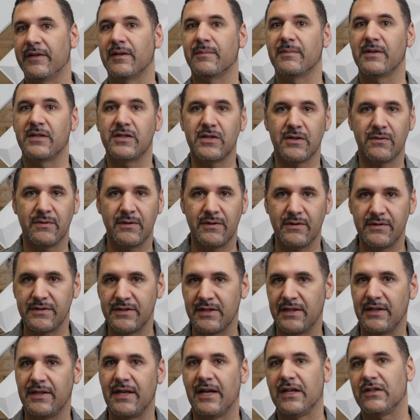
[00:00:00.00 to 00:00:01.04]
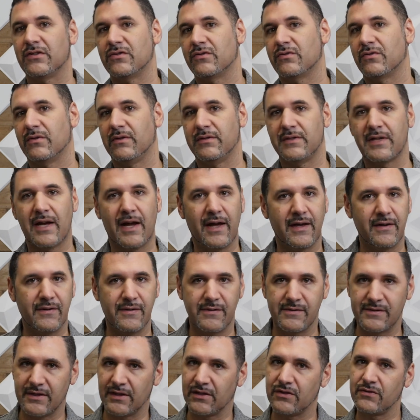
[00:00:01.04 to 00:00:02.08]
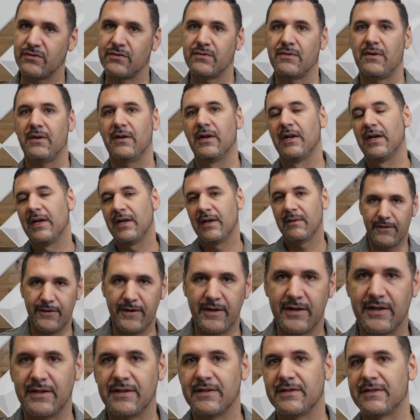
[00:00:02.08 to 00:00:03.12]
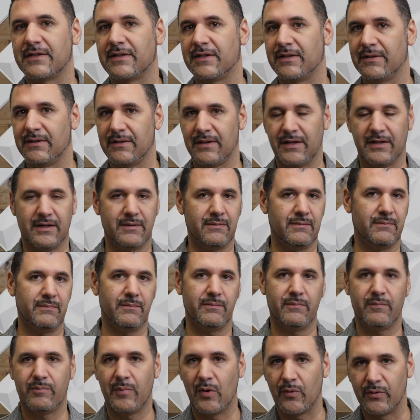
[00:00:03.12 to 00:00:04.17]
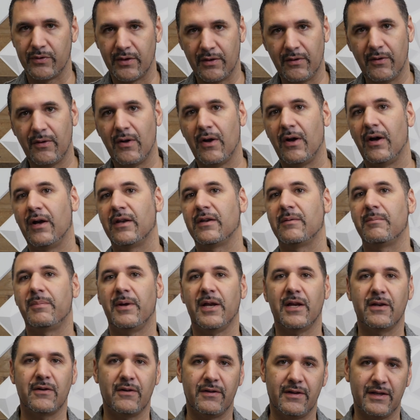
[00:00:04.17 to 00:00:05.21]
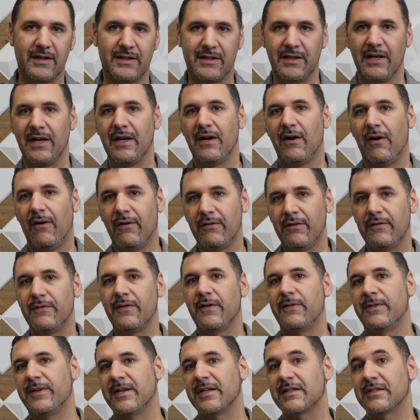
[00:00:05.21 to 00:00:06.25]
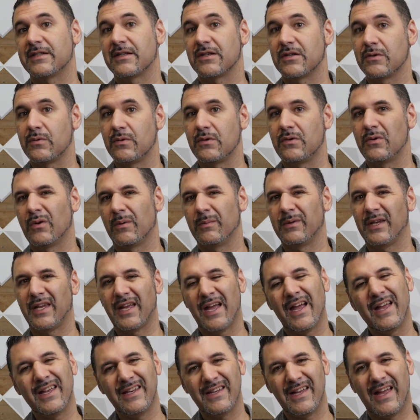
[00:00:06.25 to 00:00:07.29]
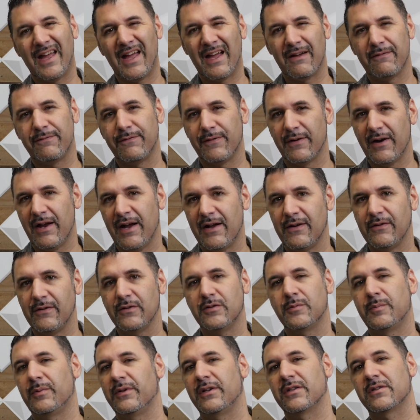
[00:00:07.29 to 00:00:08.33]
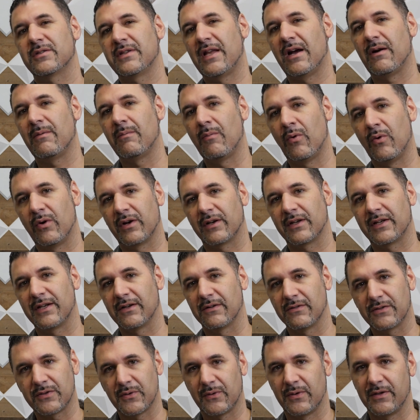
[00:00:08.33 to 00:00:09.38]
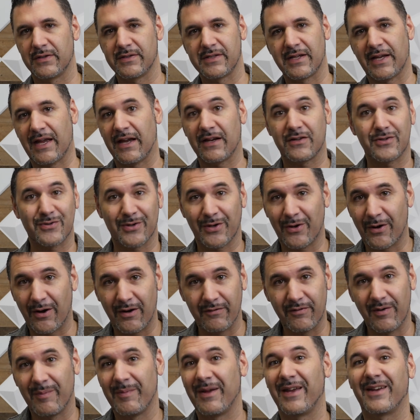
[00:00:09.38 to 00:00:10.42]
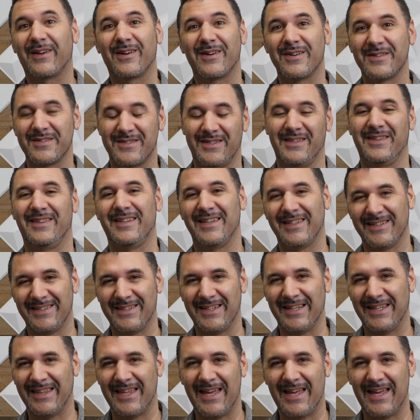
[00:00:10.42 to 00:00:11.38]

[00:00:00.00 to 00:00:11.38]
like materials in, extra tiles, extra things, and like mowing the lawn and paint, all of the things that you would normally kind of have for a house, but it's now more geared towards like extra coffee makers and things like